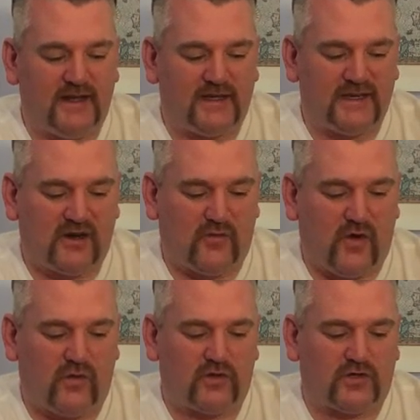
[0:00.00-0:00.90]
Single
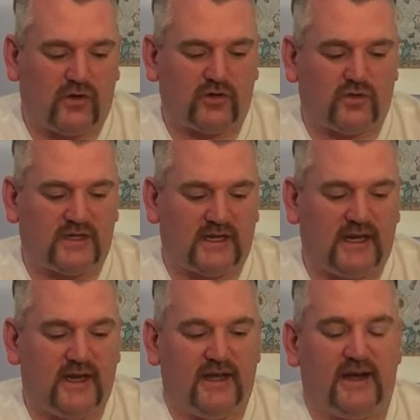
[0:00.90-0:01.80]
malt, Scotch
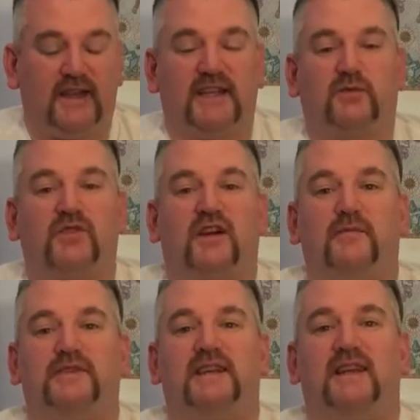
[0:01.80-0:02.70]
whisky. And this one
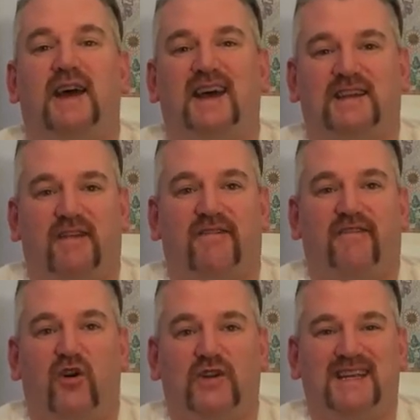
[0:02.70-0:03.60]
comes in at
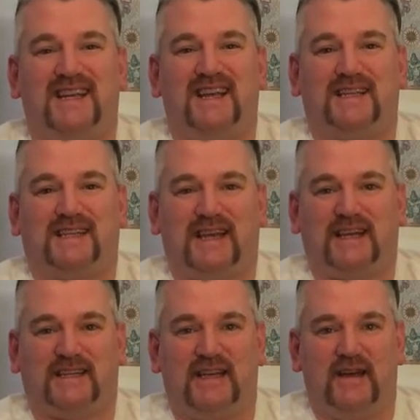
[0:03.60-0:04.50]

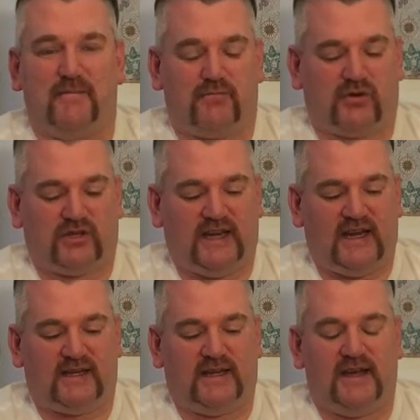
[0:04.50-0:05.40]

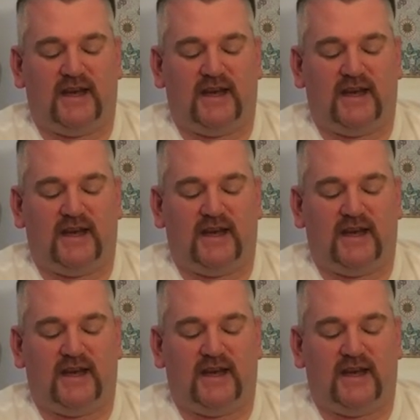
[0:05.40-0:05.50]
46%.